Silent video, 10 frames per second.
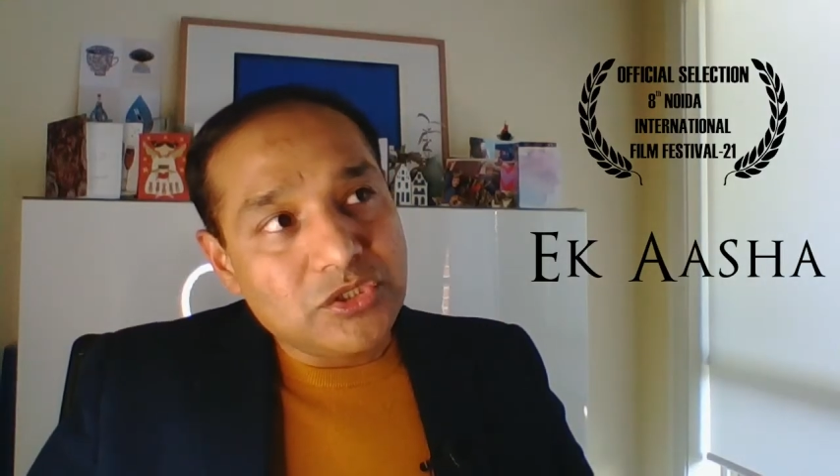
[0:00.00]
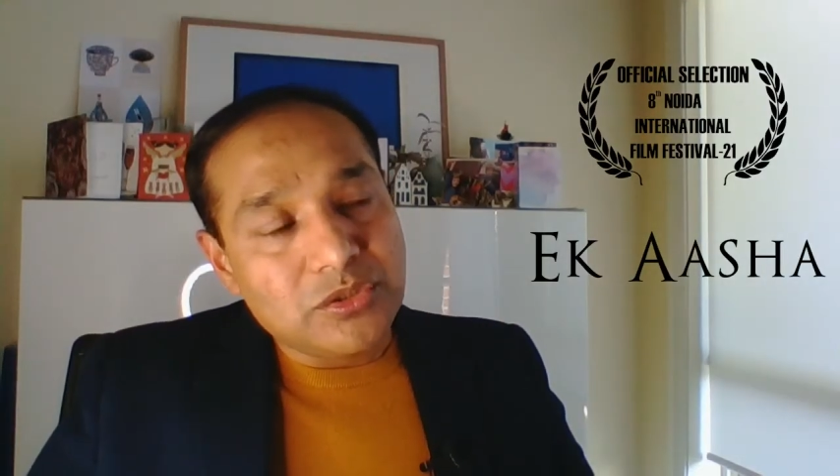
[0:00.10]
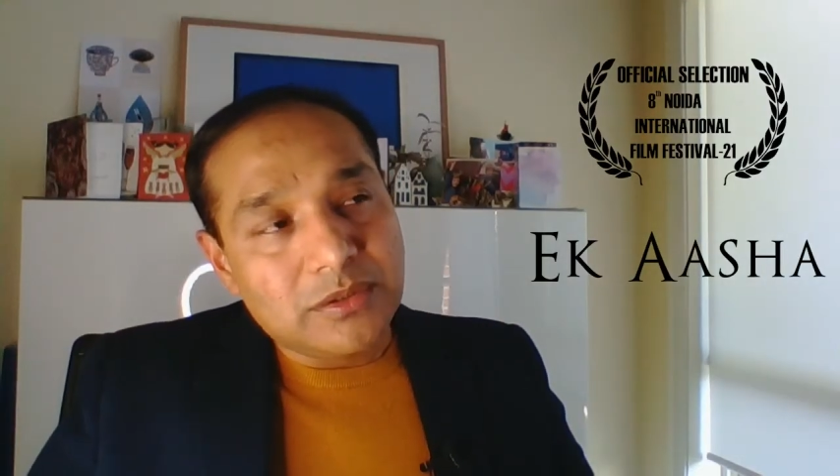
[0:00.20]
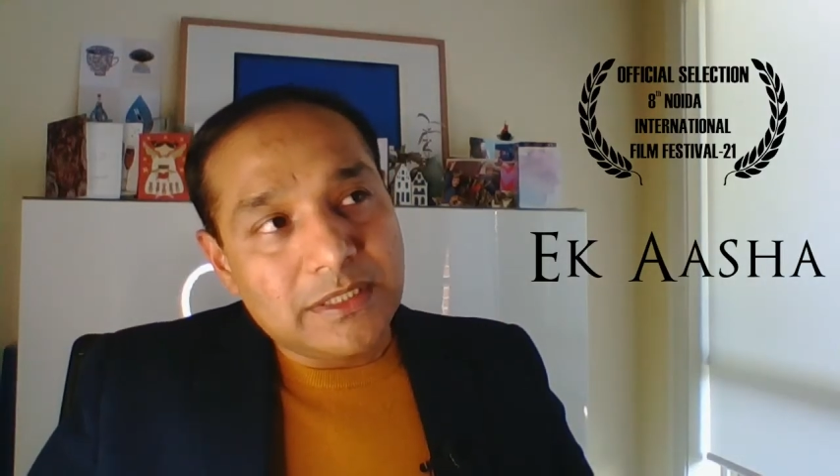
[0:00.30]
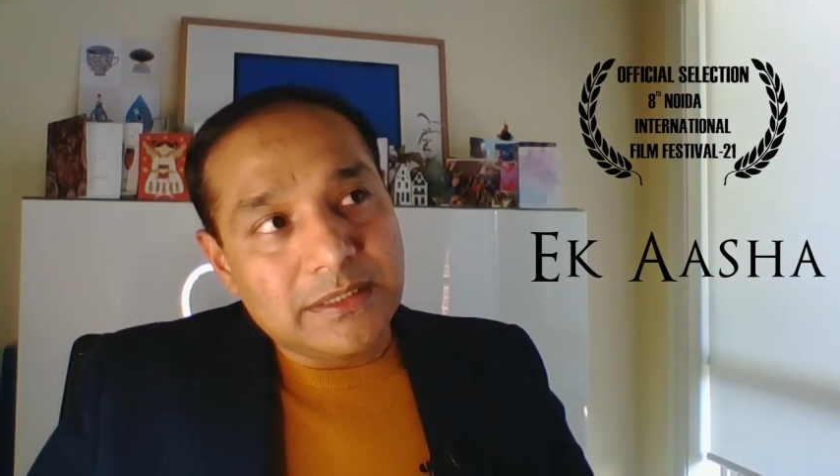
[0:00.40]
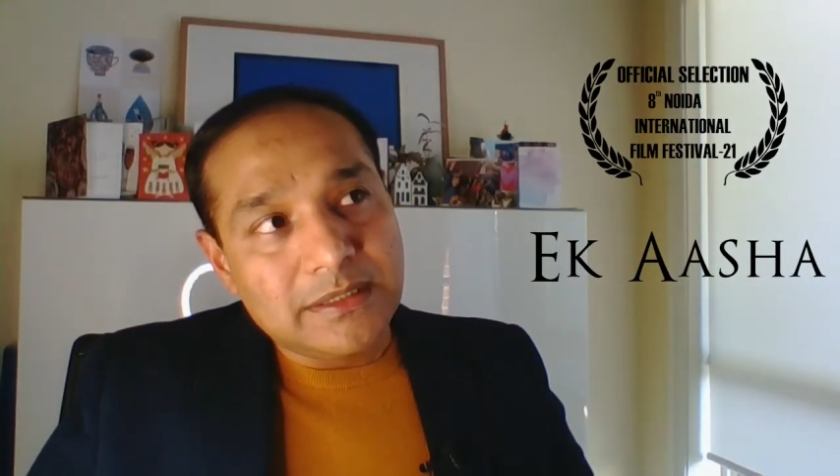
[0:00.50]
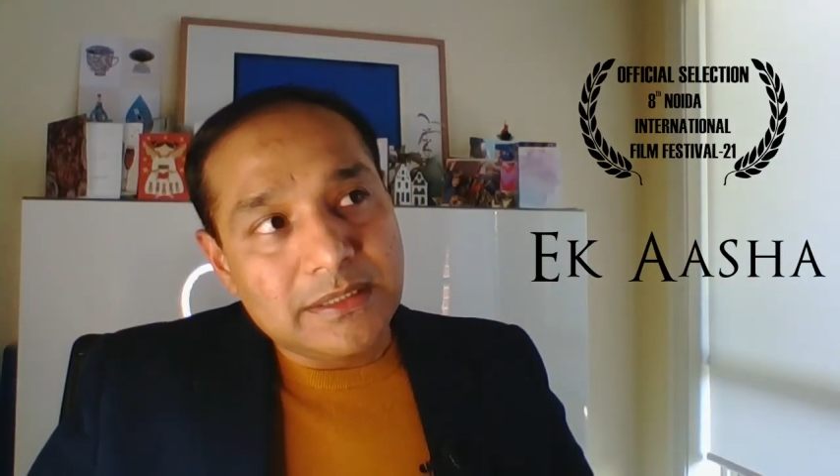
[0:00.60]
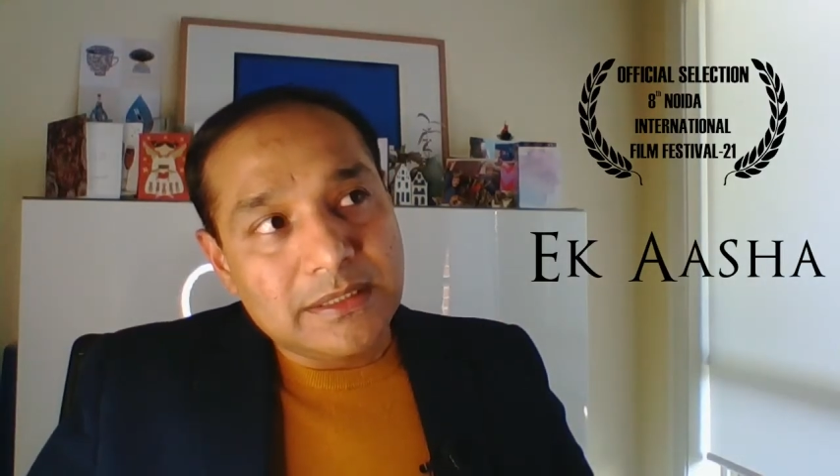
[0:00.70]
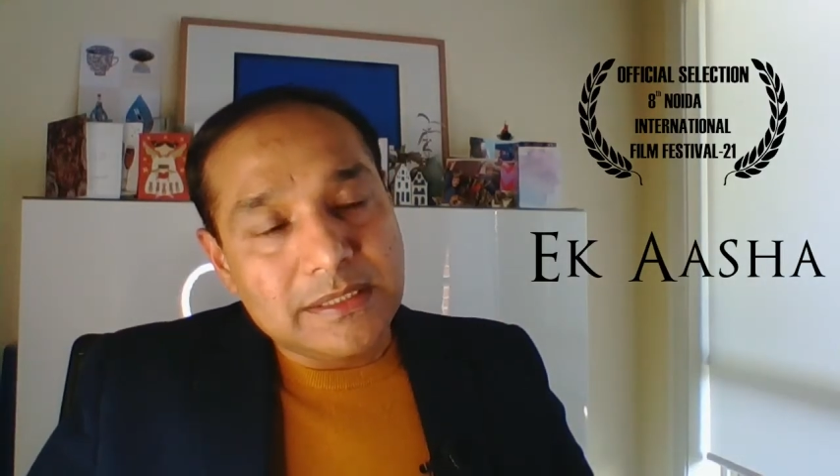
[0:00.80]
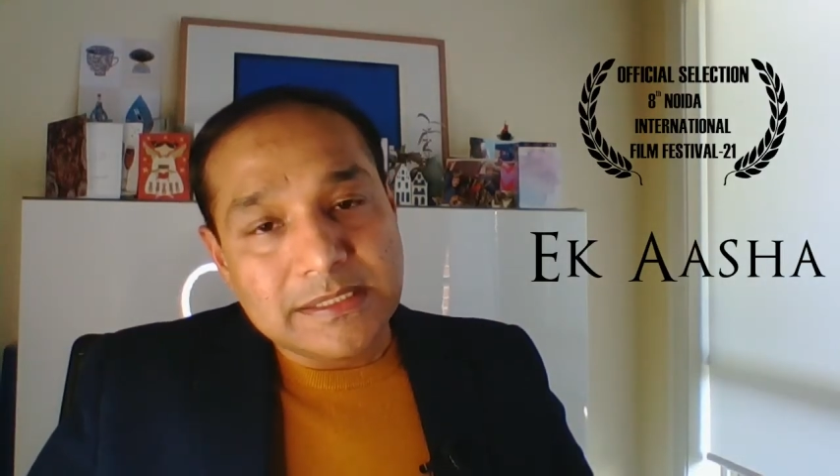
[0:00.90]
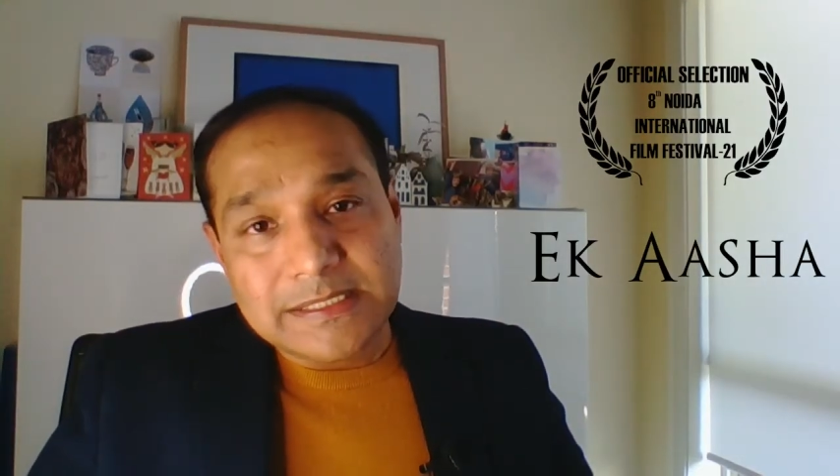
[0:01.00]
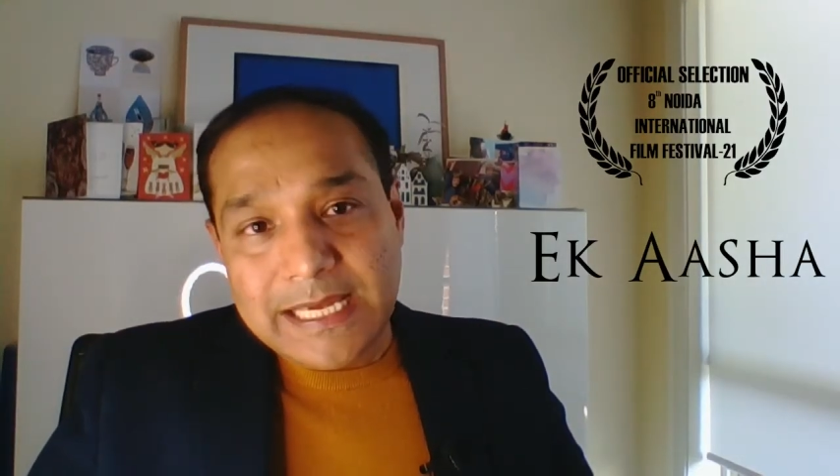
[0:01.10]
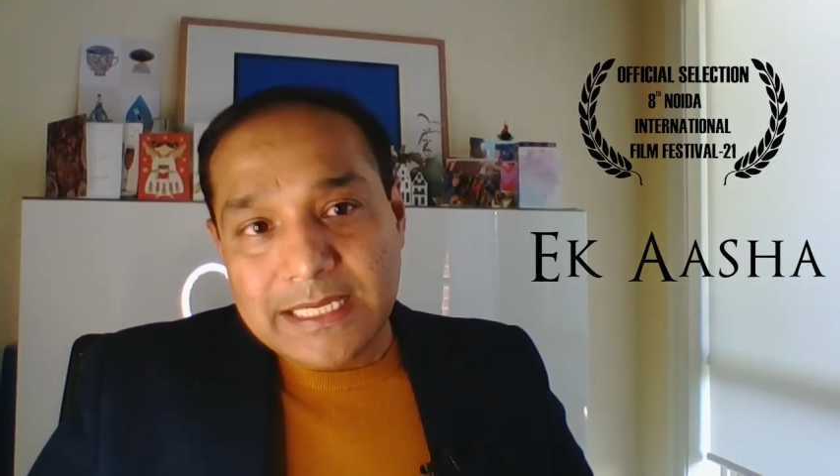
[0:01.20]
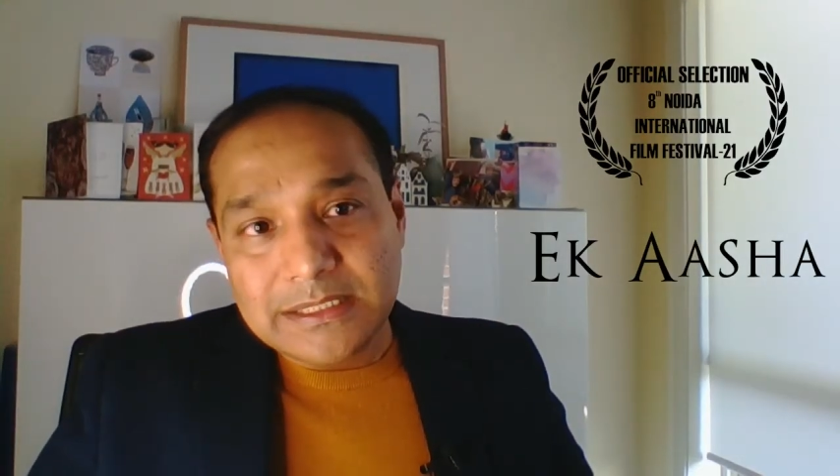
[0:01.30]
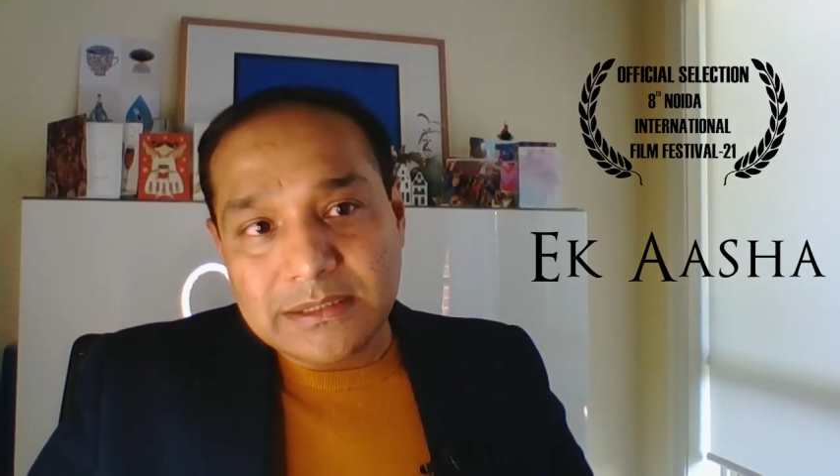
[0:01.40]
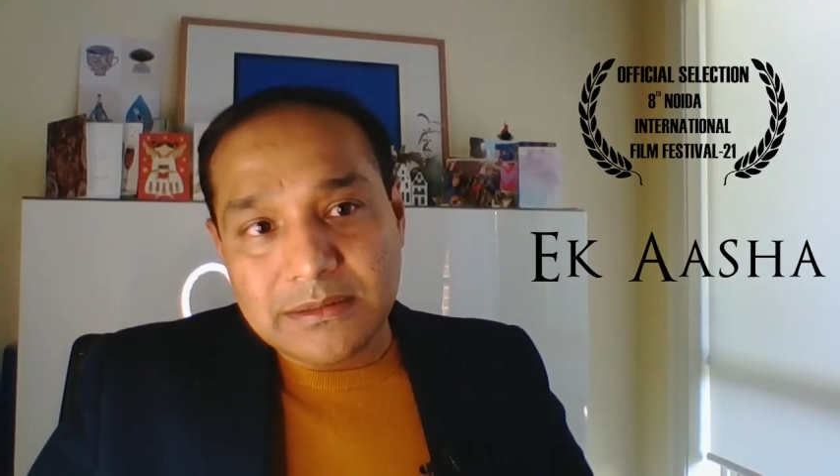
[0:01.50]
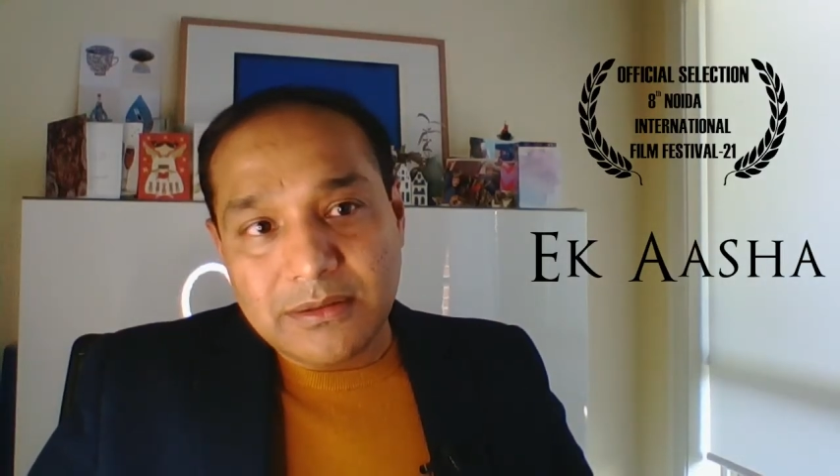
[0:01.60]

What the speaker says: sure that the set